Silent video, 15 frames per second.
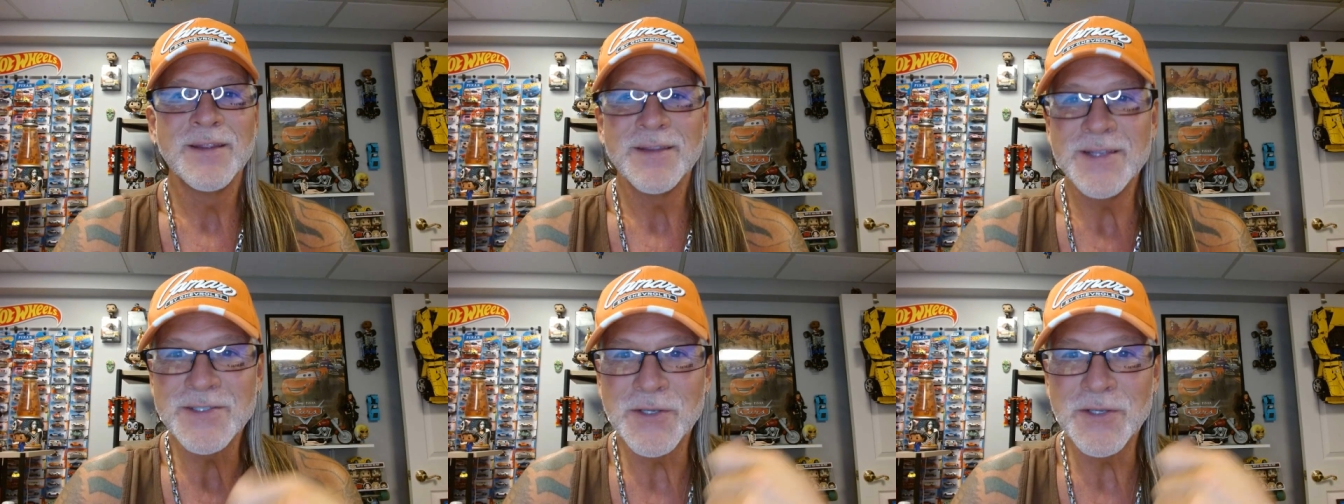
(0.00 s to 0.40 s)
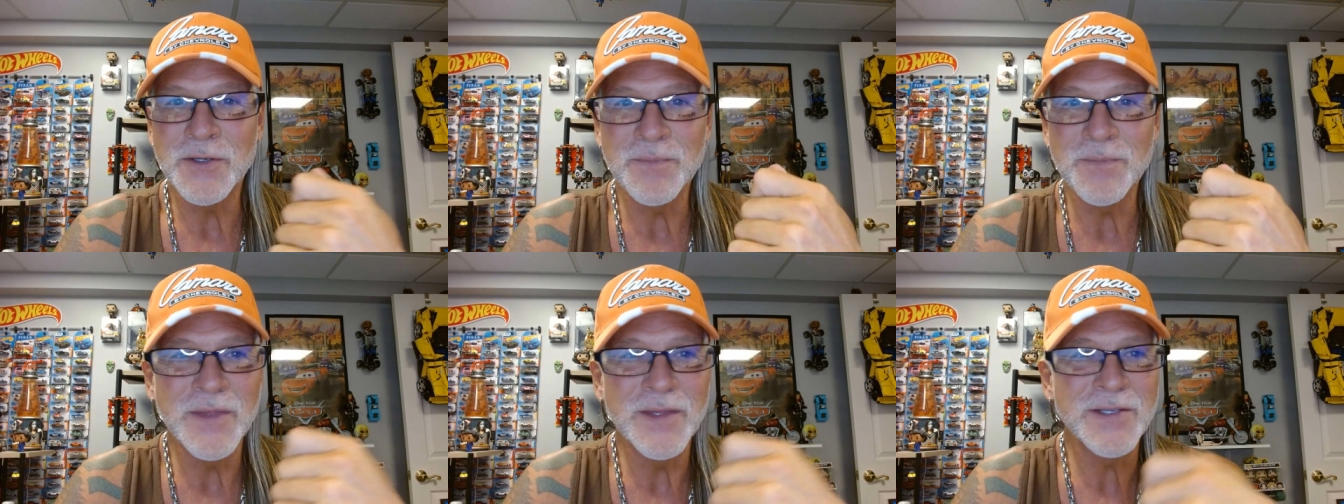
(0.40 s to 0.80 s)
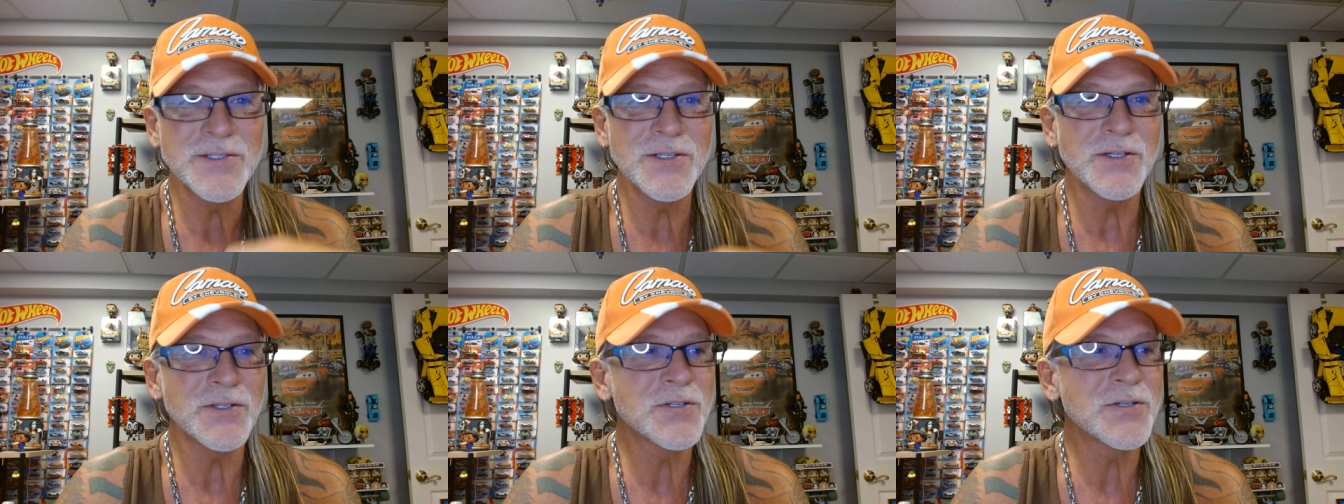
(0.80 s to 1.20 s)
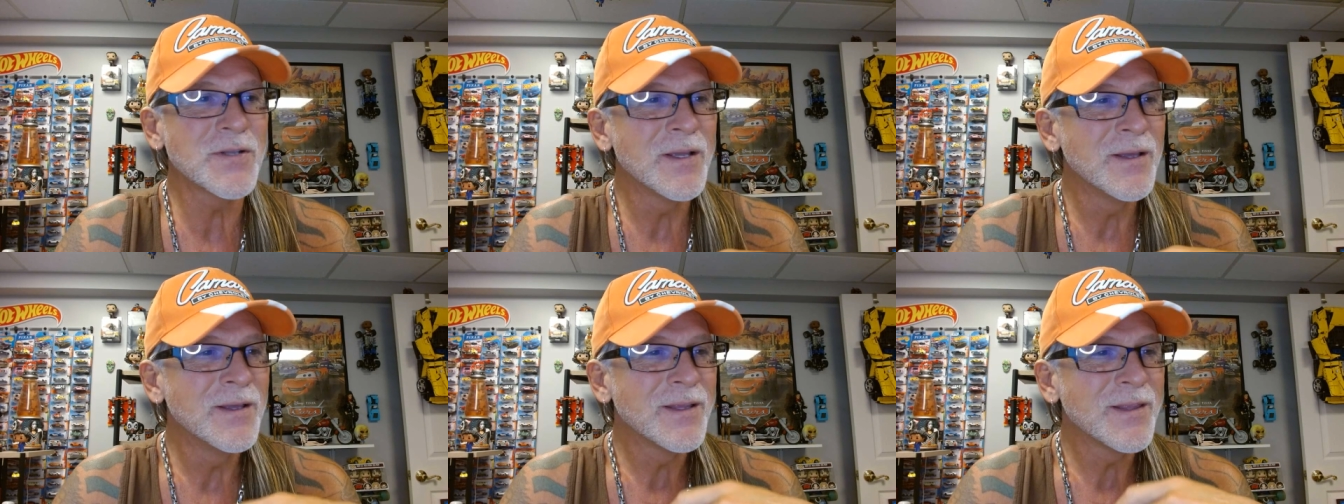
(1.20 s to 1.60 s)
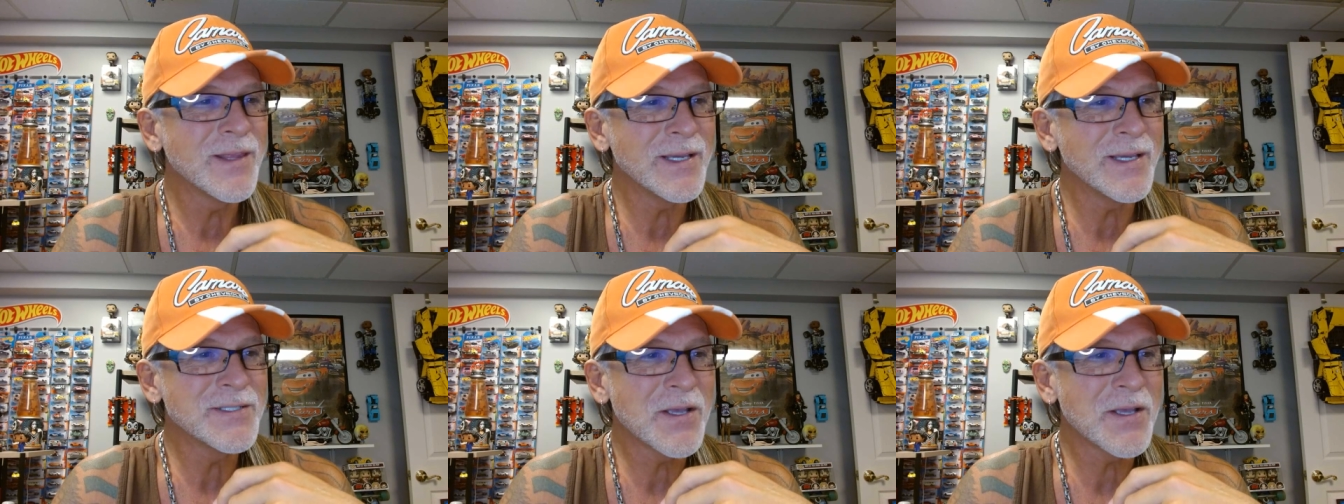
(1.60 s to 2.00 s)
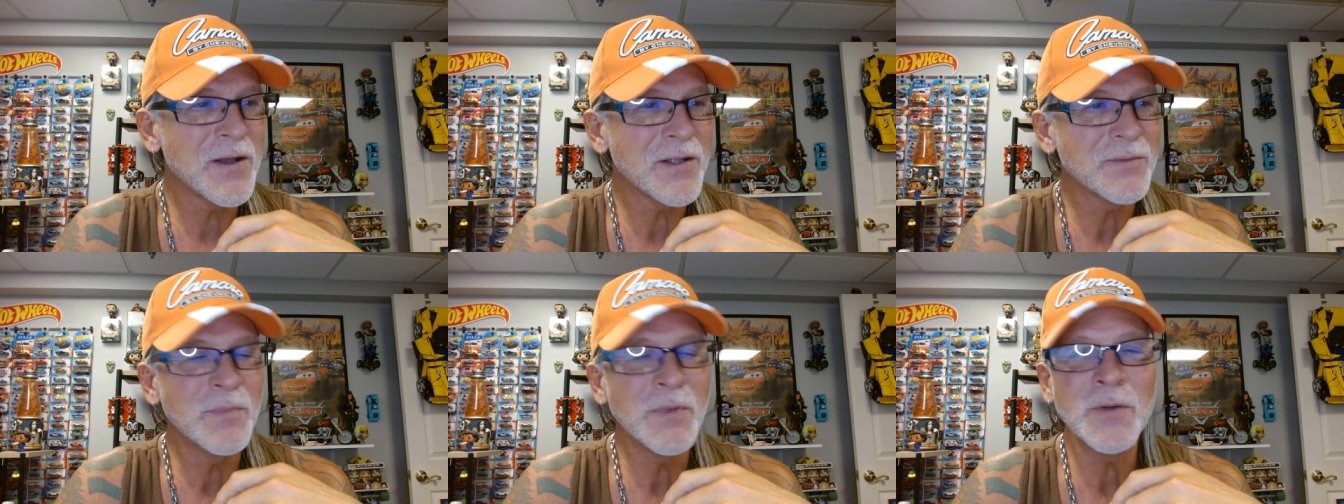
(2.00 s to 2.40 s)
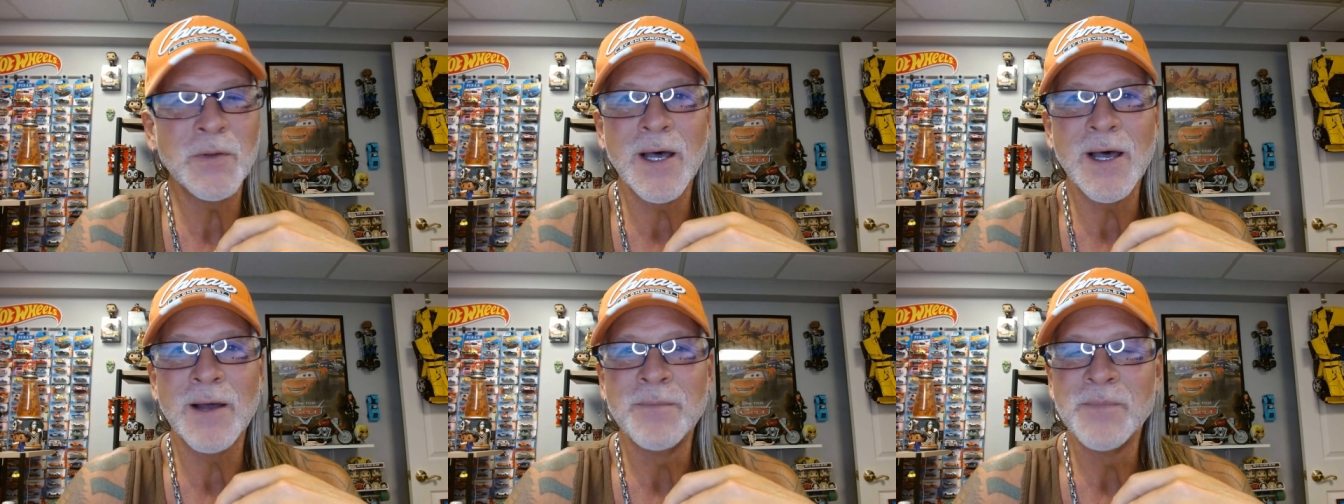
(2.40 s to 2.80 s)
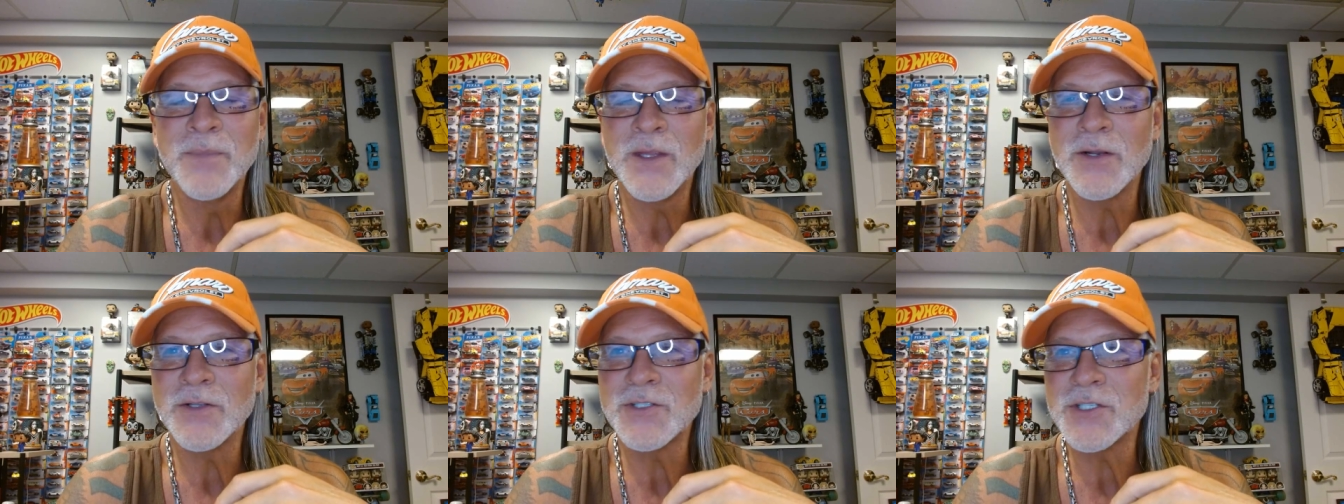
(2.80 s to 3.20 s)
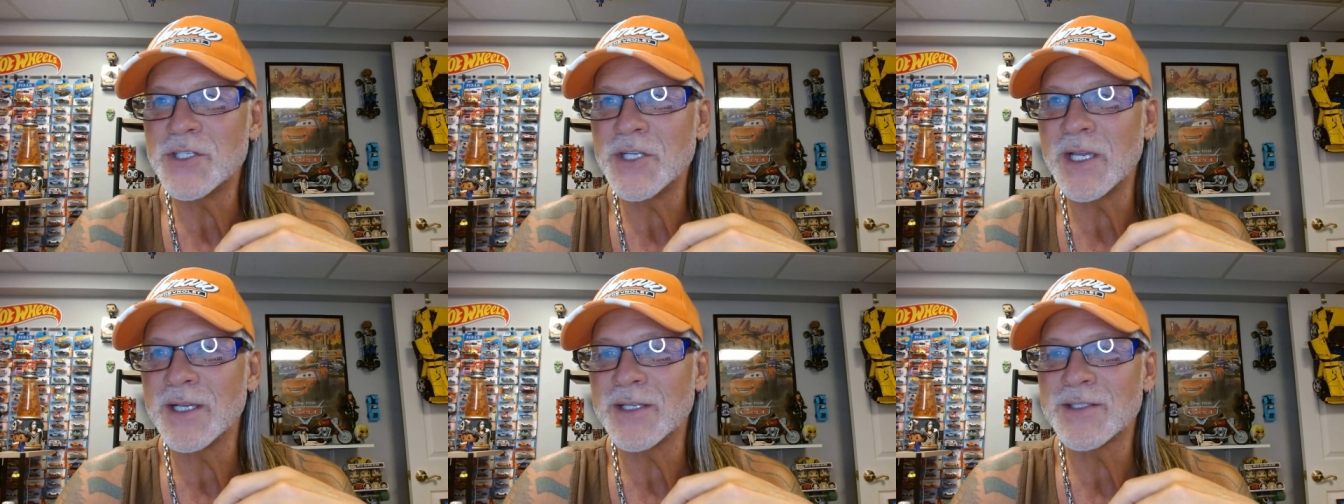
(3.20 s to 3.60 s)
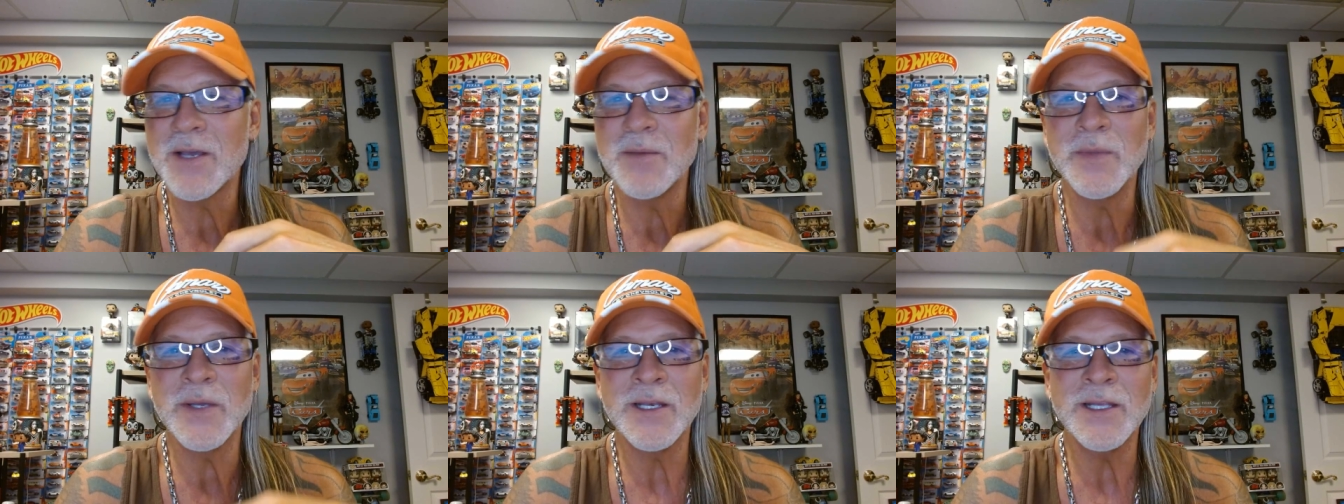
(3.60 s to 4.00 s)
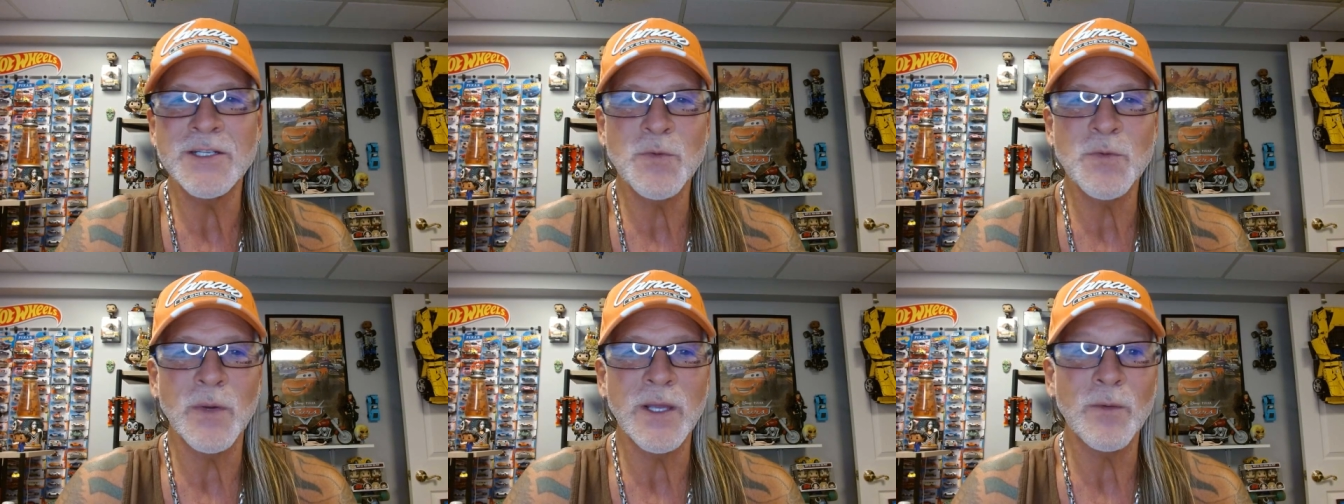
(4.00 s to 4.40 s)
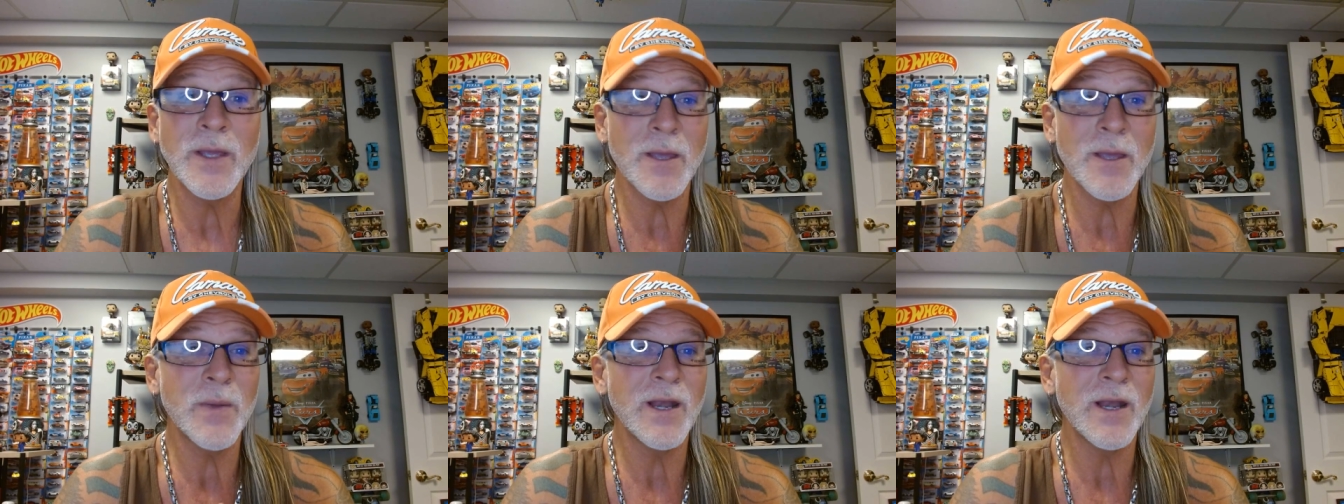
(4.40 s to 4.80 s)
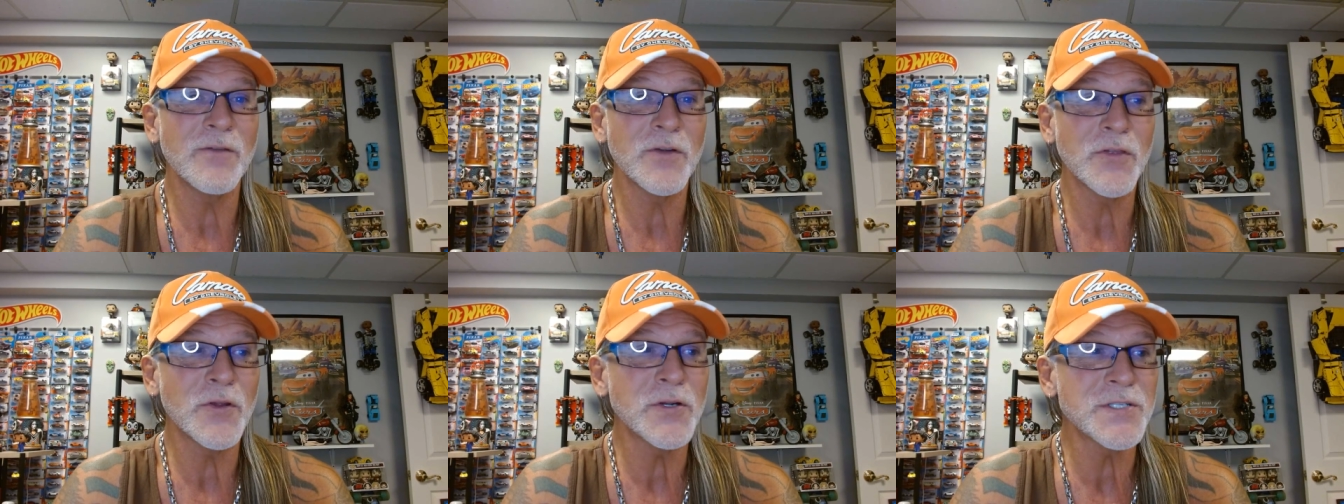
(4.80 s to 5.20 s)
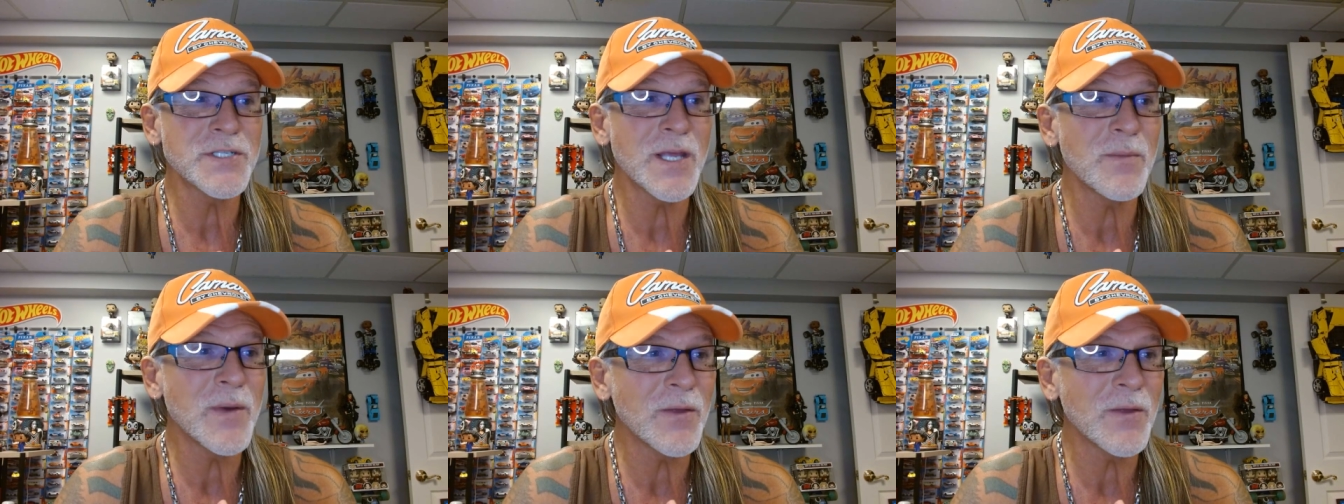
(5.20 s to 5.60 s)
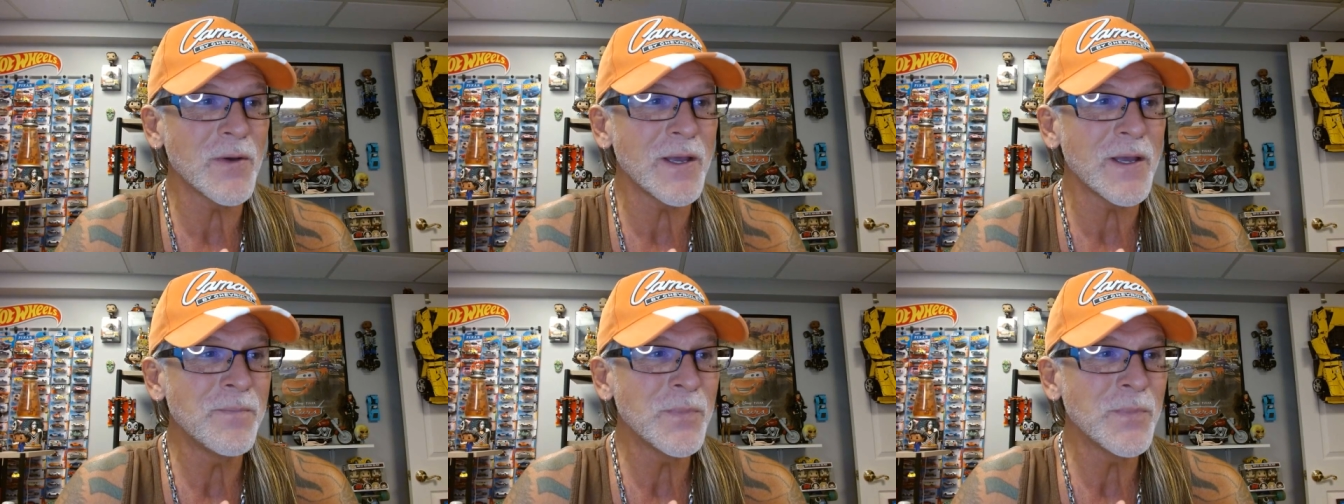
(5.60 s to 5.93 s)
these little these little things called moolah, little cha-chings come in each week. We get paid every Thursday, by the way,